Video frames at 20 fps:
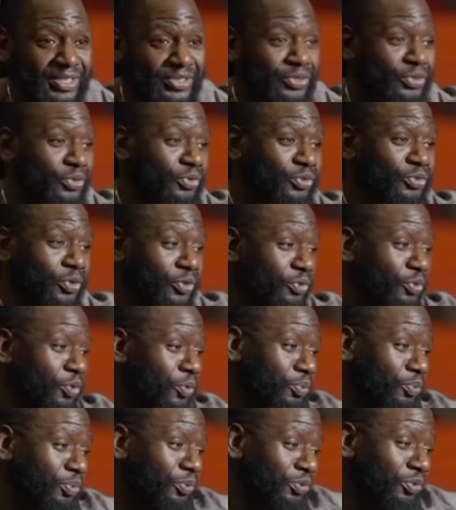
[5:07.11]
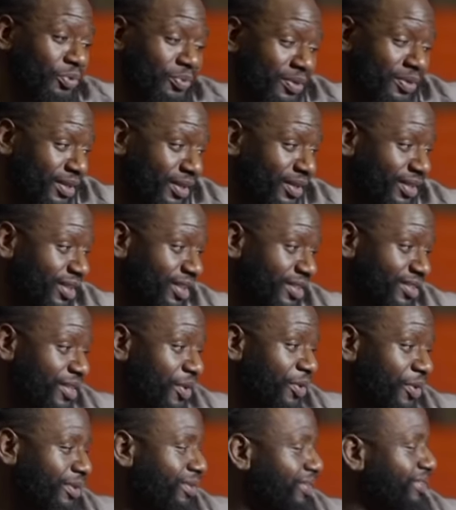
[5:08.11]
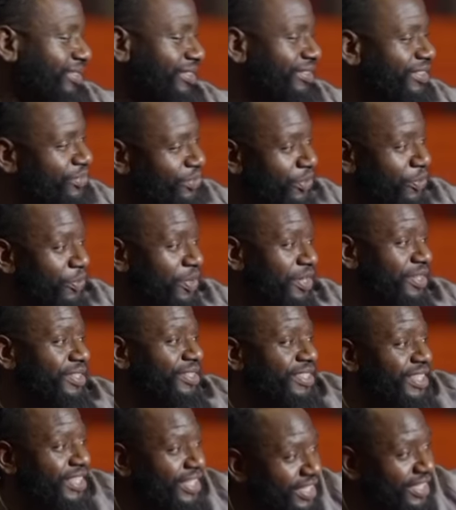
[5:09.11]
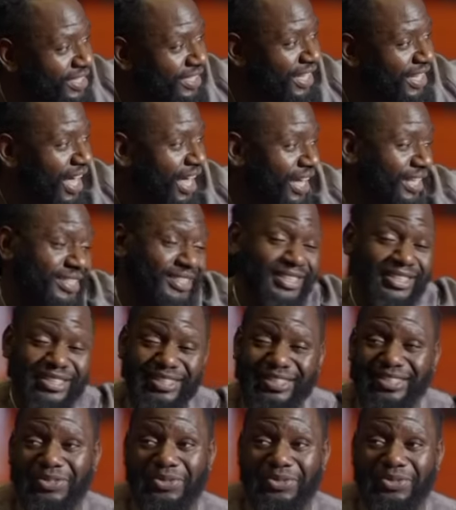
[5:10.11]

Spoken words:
So church go push me. They say this one way they acting.